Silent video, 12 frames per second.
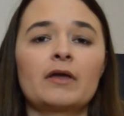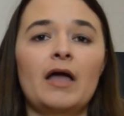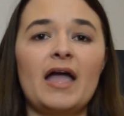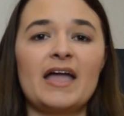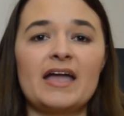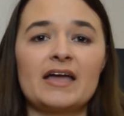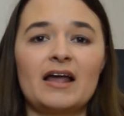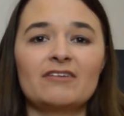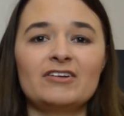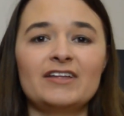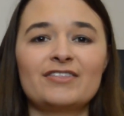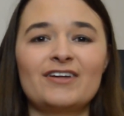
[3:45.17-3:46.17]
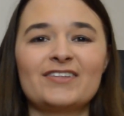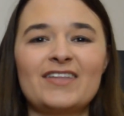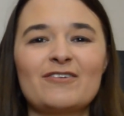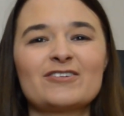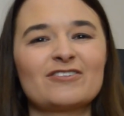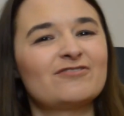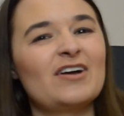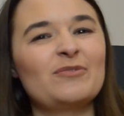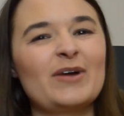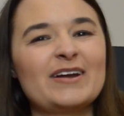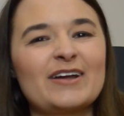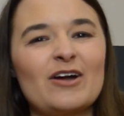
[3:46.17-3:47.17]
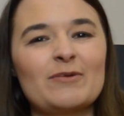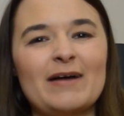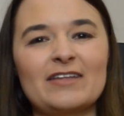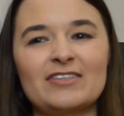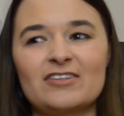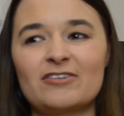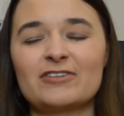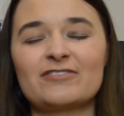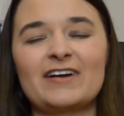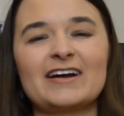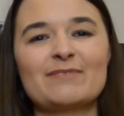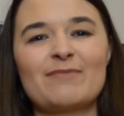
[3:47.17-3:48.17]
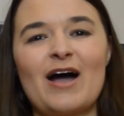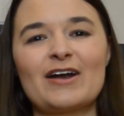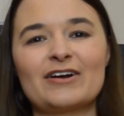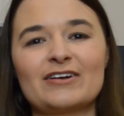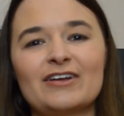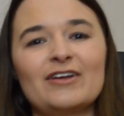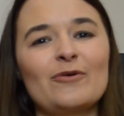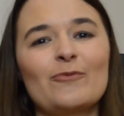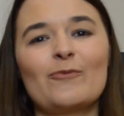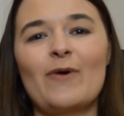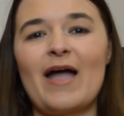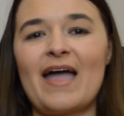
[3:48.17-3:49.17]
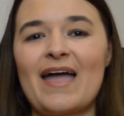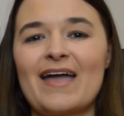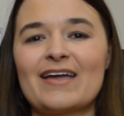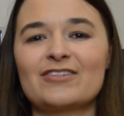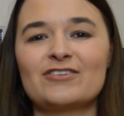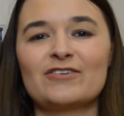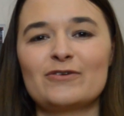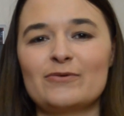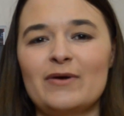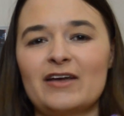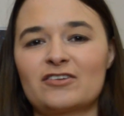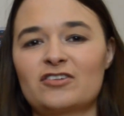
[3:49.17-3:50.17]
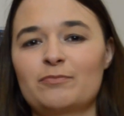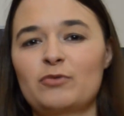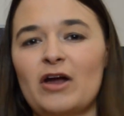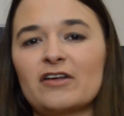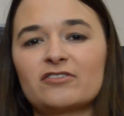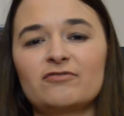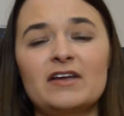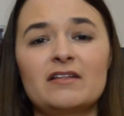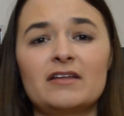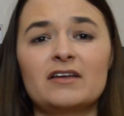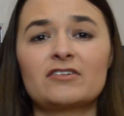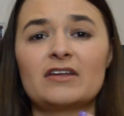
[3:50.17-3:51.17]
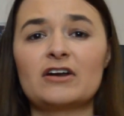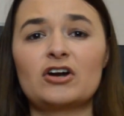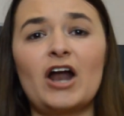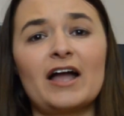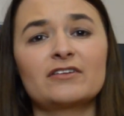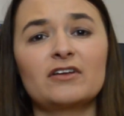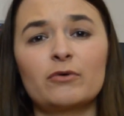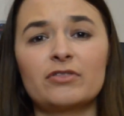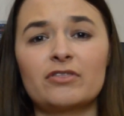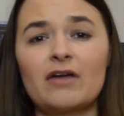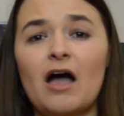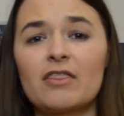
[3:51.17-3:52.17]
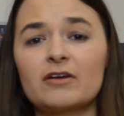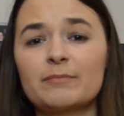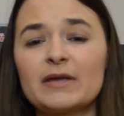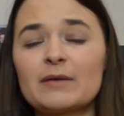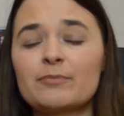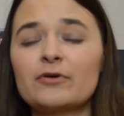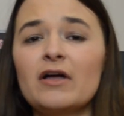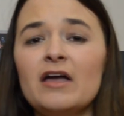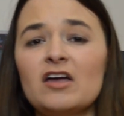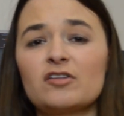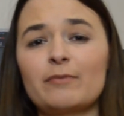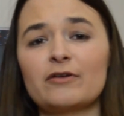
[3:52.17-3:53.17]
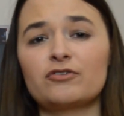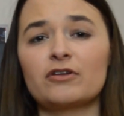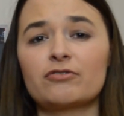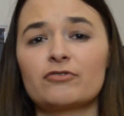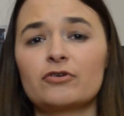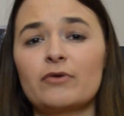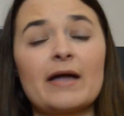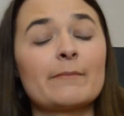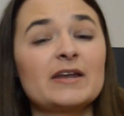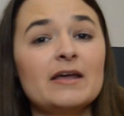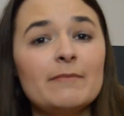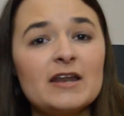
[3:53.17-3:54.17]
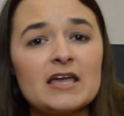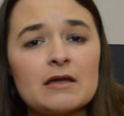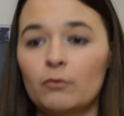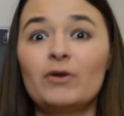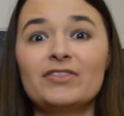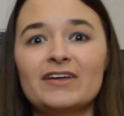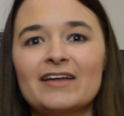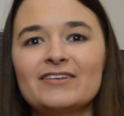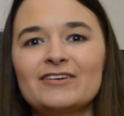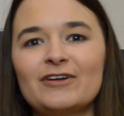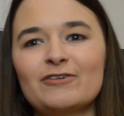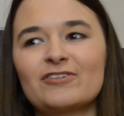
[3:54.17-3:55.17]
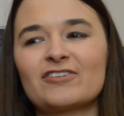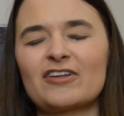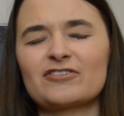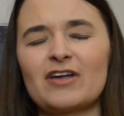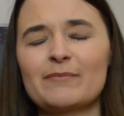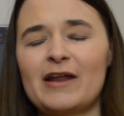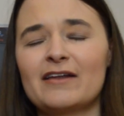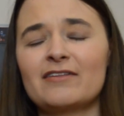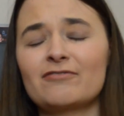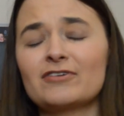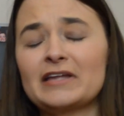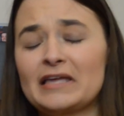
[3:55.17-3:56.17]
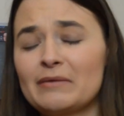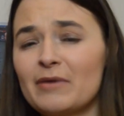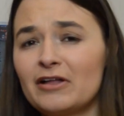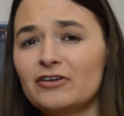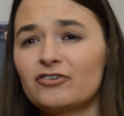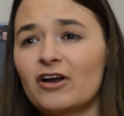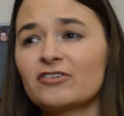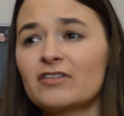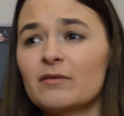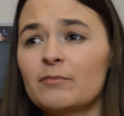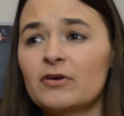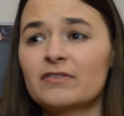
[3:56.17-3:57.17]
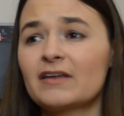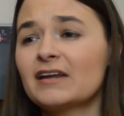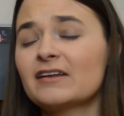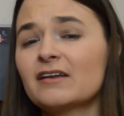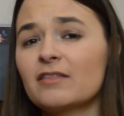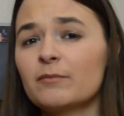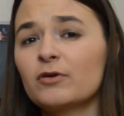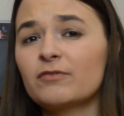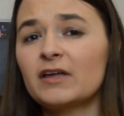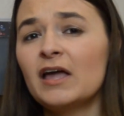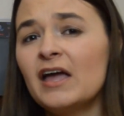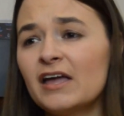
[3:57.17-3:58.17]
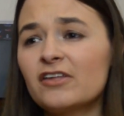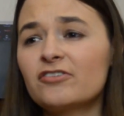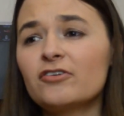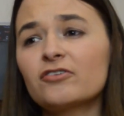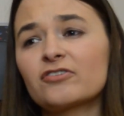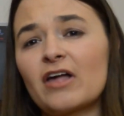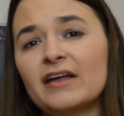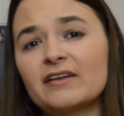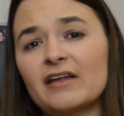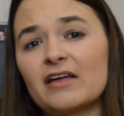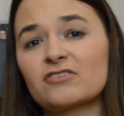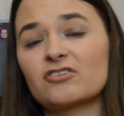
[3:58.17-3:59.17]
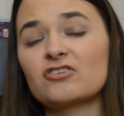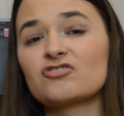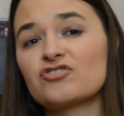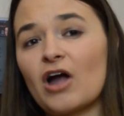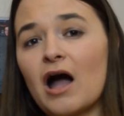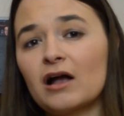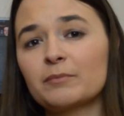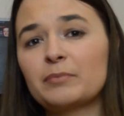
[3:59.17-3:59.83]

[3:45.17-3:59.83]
And I really thought that was a fun way to go about this. It was a very modern way to express feelings, interacting with other people, especially through anonymity. One thing I did notice is that Simon had a different email address in the book than he did in the movie. He still signed it as Jacques,